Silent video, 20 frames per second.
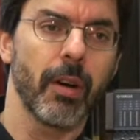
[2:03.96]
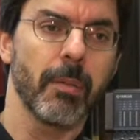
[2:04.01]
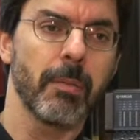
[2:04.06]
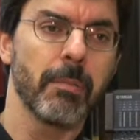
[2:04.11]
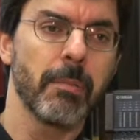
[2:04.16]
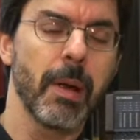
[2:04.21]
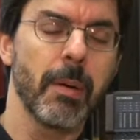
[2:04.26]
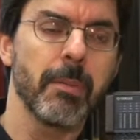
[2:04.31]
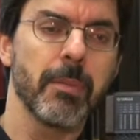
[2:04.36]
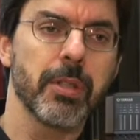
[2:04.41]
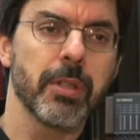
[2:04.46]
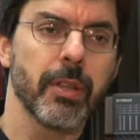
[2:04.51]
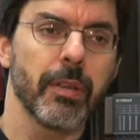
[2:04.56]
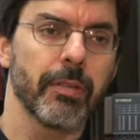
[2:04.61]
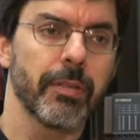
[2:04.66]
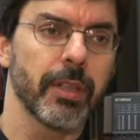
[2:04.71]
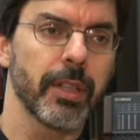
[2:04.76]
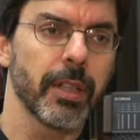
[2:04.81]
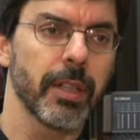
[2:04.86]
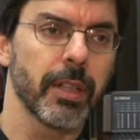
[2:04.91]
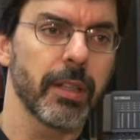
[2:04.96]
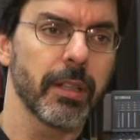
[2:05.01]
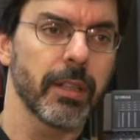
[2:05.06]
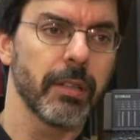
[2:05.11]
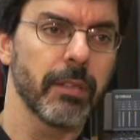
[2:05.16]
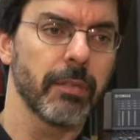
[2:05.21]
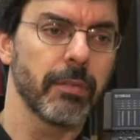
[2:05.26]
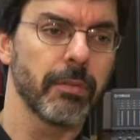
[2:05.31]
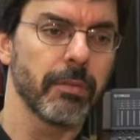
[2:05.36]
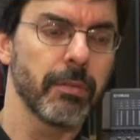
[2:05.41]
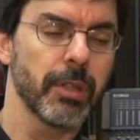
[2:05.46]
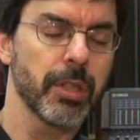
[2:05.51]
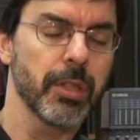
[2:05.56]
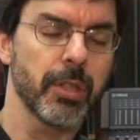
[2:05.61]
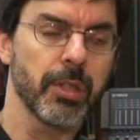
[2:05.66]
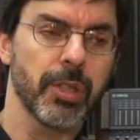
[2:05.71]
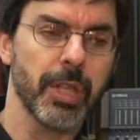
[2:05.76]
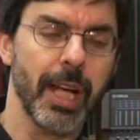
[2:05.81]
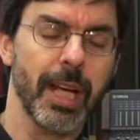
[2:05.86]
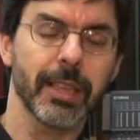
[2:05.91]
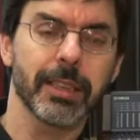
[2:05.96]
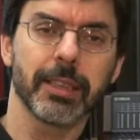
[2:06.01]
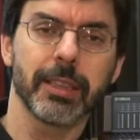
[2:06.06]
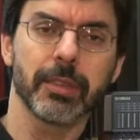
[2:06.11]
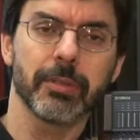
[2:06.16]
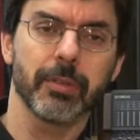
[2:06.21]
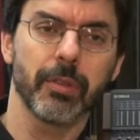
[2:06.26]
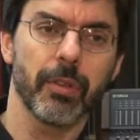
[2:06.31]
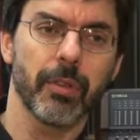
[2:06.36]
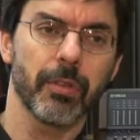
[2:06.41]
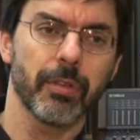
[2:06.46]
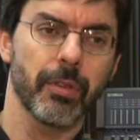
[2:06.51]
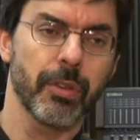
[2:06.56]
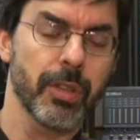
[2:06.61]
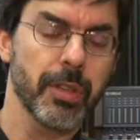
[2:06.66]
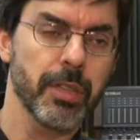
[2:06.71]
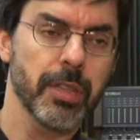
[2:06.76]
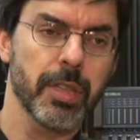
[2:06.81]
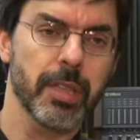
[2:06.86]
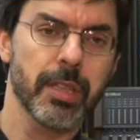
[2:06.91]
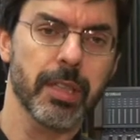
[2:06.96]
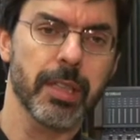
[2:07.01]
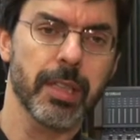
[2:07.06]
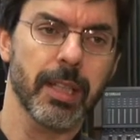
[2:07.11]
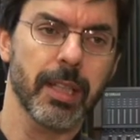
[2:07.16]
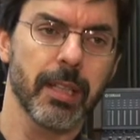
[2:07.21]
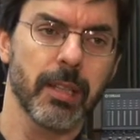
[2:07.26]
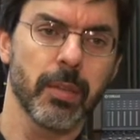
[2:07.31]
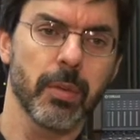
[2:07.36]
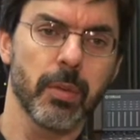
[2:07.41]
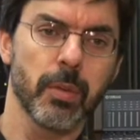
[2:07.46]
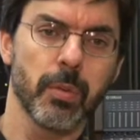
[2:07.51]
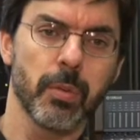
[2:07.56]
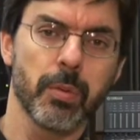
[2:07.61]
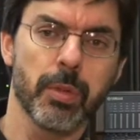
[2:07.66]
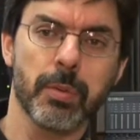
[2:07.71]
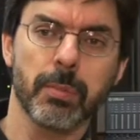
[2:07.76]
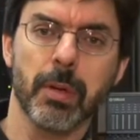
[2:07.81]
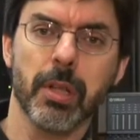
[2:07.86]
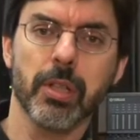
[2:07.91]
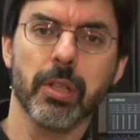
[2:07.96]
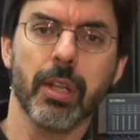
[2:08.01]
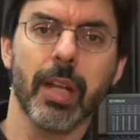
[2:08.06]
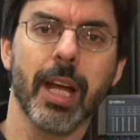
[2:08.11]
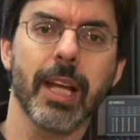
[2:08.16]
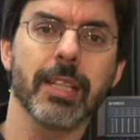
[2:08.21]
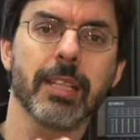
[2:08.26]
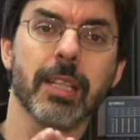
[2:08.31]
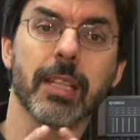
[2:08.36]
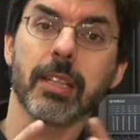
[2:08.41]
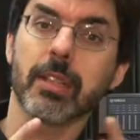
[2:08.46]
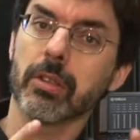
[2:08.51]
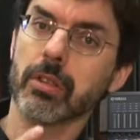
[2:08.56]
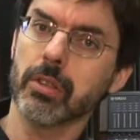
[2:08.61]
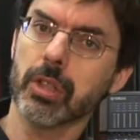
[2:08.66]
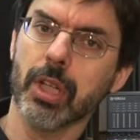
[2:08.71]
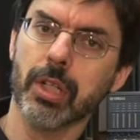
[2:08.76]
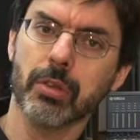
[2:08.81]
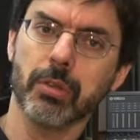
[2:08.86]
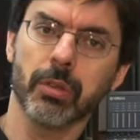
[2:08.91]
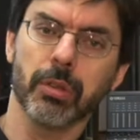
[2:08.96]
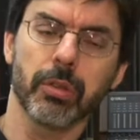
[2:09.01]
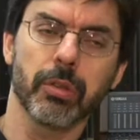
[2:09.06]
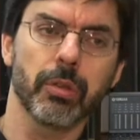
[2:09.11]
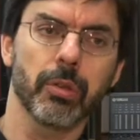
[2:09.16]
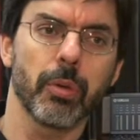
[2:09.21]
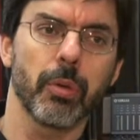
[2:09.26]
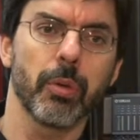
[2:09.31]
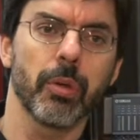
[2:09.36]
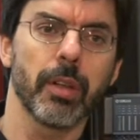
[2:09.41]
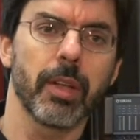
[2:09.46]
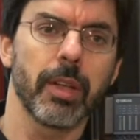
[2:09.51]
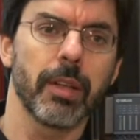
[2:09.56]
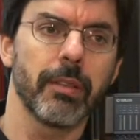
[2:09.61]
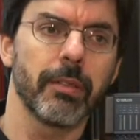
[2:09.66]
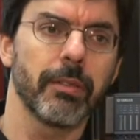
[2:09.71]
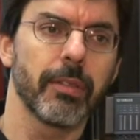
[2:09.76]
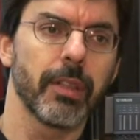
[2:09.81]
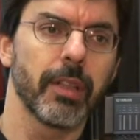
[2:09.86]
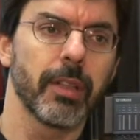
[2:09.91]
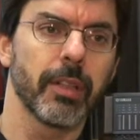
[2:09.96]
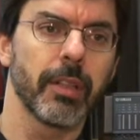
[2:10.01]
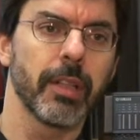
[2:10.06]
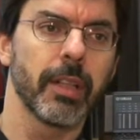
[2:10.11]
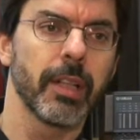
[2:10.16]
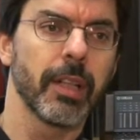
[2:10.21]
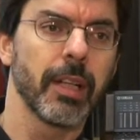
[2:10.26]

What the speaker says: are members of the research axis, for instance, who specialize in gestural control of